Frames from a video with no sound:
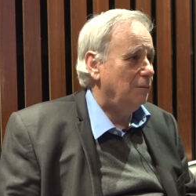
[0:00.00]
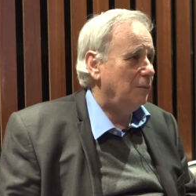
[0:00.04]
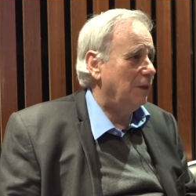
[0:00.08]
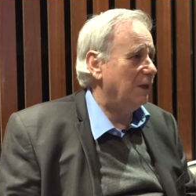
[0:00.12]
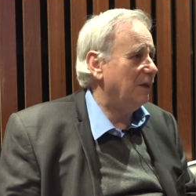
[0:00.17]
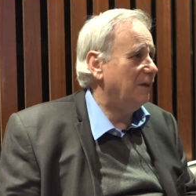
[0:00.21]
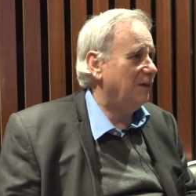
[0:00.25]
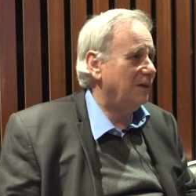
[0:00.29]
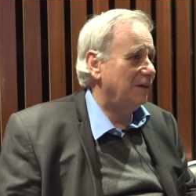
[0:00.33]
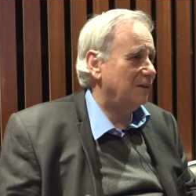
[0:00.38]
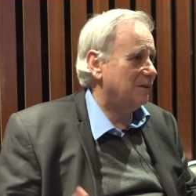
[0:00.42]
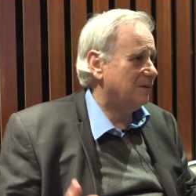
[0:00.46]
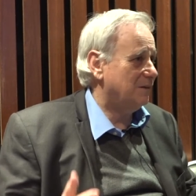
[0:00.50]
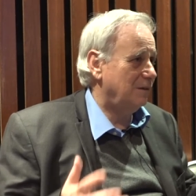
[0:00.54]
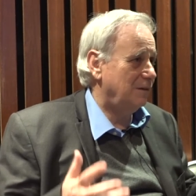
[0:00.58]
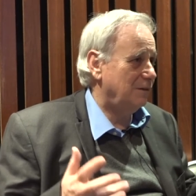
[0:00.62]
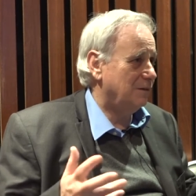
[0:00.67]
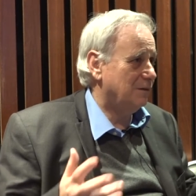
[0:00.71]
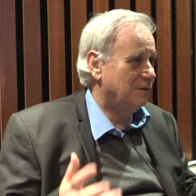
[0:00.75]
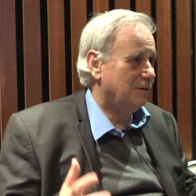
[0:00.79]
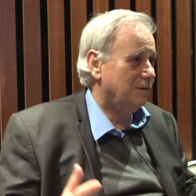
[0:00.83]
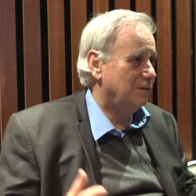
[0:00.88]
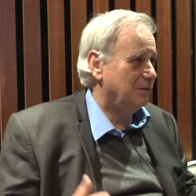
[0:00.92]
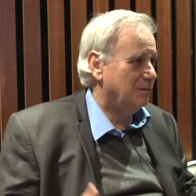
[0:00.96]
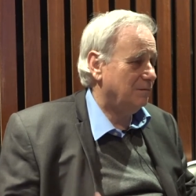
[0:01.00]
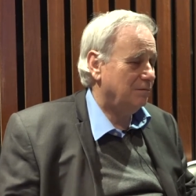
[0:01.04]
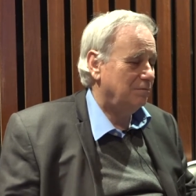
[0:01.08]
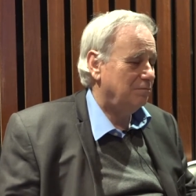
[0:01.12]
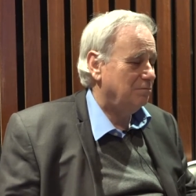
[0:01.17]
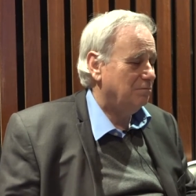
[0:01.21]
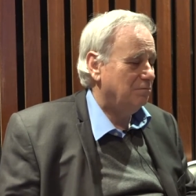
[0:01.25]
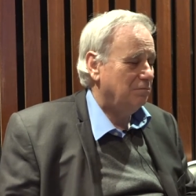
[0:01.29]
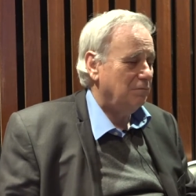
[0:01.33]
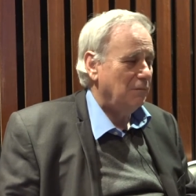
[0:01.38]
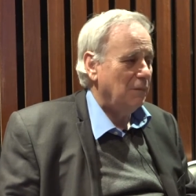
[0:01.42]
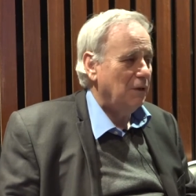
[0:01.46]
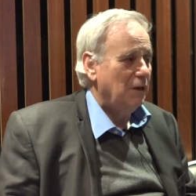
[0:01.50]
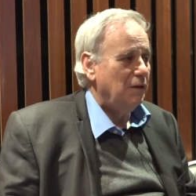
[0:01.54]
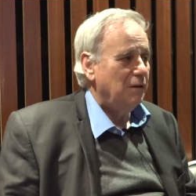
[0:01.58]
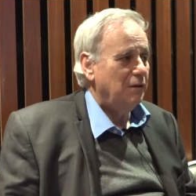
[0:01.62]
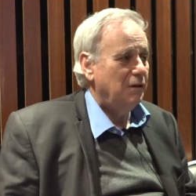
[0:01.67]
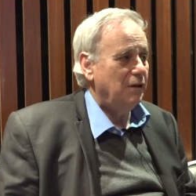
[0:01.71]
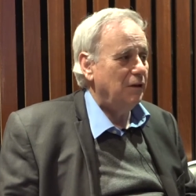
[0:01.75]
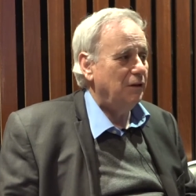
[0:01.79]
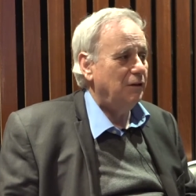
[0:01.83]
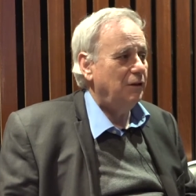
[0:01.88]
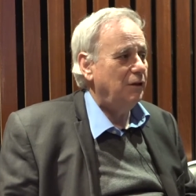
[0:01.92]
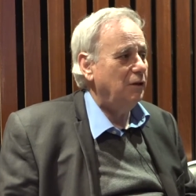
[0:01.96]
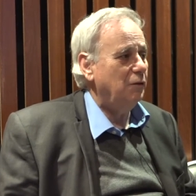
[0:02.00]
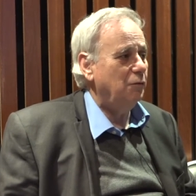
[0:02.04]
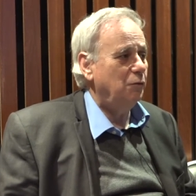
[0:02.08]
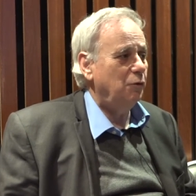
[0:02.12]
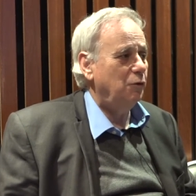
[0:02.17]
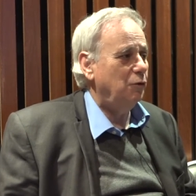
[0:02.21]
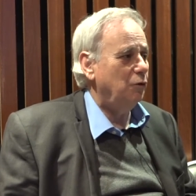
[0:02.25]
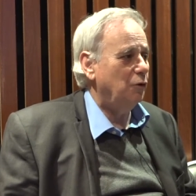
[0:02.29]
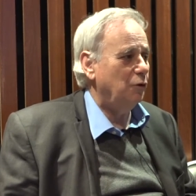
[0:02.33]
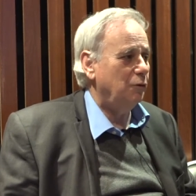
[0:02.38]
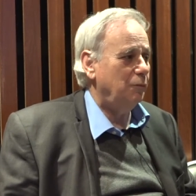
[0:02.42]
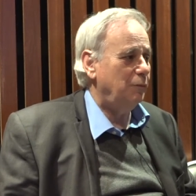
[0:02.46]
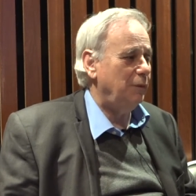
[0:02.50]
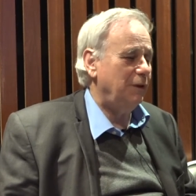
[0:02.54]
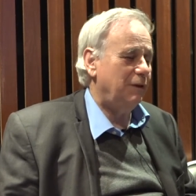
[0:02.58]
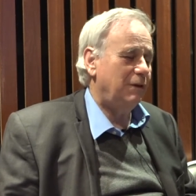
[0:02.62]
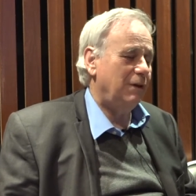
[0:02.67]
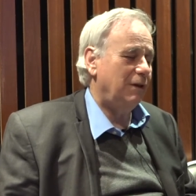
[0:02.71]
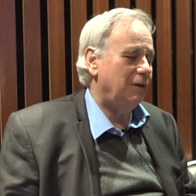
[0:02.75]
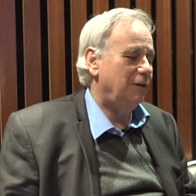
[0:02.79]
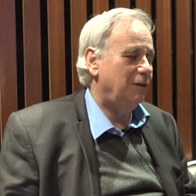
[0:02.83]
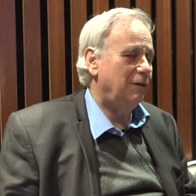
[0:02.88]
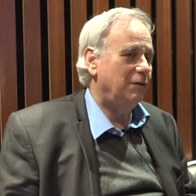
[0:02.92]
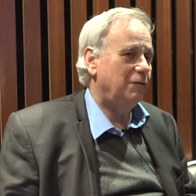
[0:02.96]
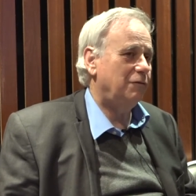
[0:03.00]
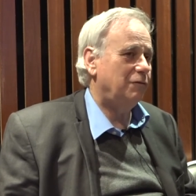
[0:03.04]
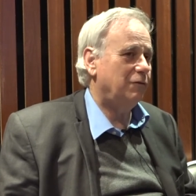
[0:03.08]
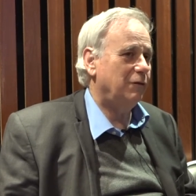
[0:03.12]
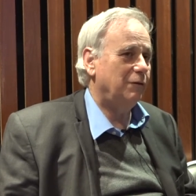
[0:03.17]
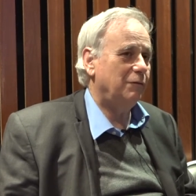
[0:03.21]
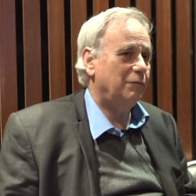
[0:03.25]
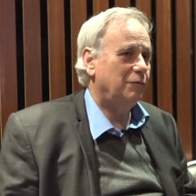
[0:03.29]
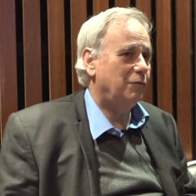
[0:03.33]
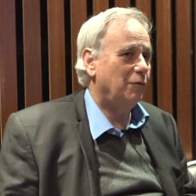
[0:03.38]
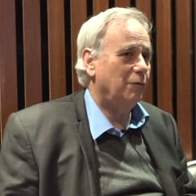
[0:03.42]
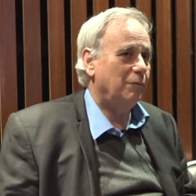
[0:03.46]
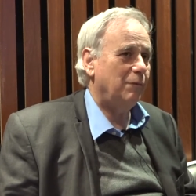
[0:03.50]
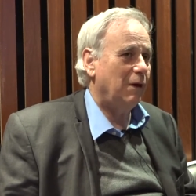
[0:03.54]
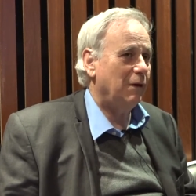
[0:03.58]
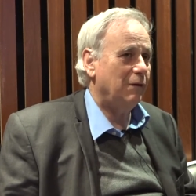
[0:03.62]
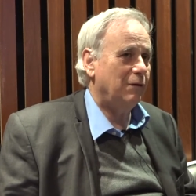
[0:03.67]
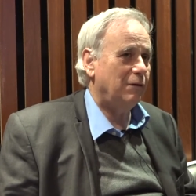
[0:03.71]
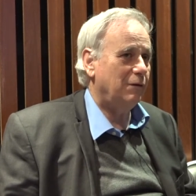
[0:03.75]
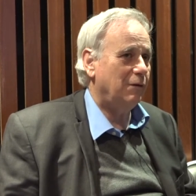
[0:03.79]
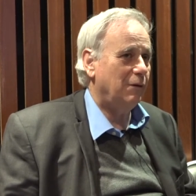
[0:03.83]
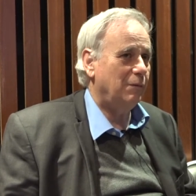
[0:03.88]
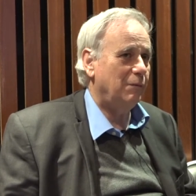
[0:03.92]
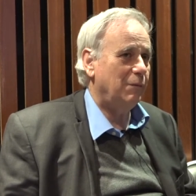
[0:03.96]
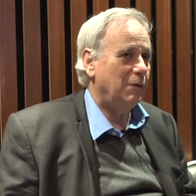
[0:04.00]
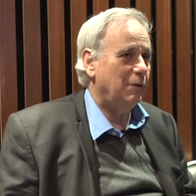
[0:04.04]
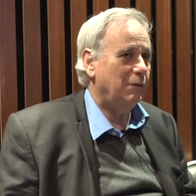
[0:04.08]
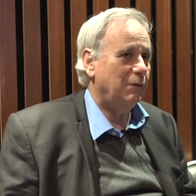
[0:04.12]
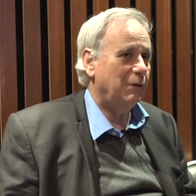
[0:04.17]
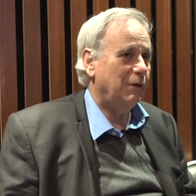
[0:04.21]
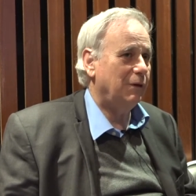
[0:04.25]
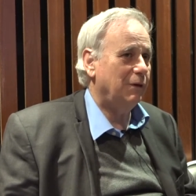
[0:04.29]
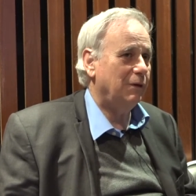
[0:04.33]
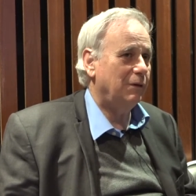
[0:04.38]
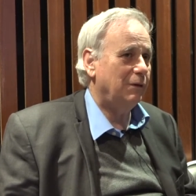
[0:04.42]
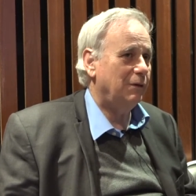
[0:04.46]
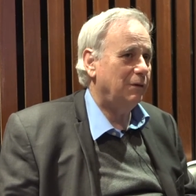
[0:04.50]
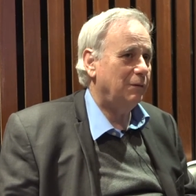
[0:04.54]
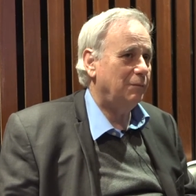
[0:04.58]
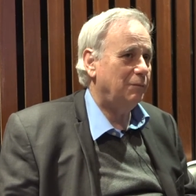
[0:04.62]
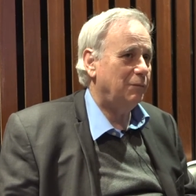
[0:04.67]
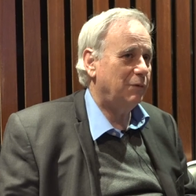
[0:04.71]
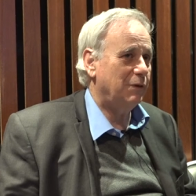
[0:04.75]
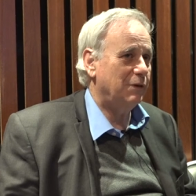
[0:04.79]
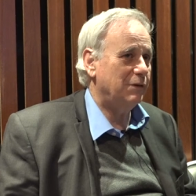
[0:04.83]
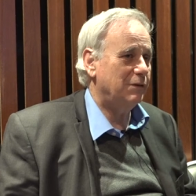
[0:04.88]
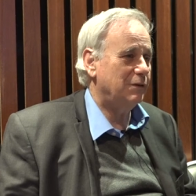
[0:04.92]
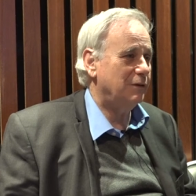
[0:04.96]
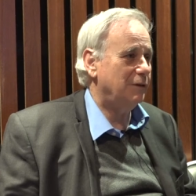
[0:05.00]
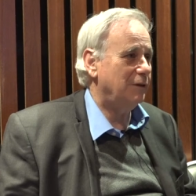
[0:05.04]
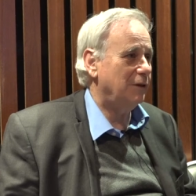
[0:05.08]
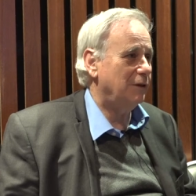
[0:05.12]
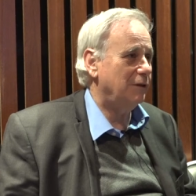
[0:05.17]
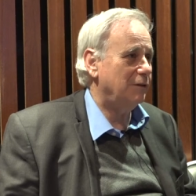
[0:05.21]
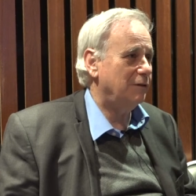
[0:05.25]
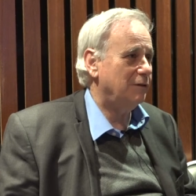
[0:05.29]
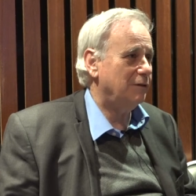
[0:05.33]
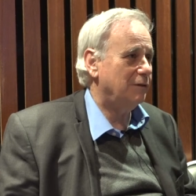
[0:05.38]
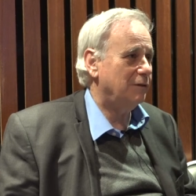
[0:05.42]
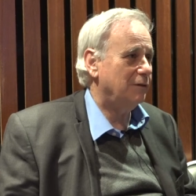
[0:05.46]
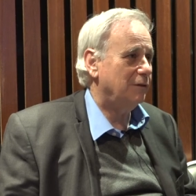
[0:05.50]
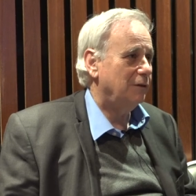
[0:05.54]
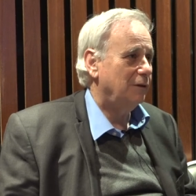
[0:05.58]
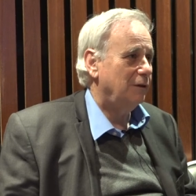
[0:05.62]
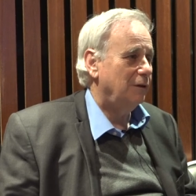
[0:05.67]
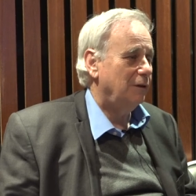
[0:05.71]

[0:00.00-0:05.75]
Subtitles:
my guess is that he will not be that different from other American presidents.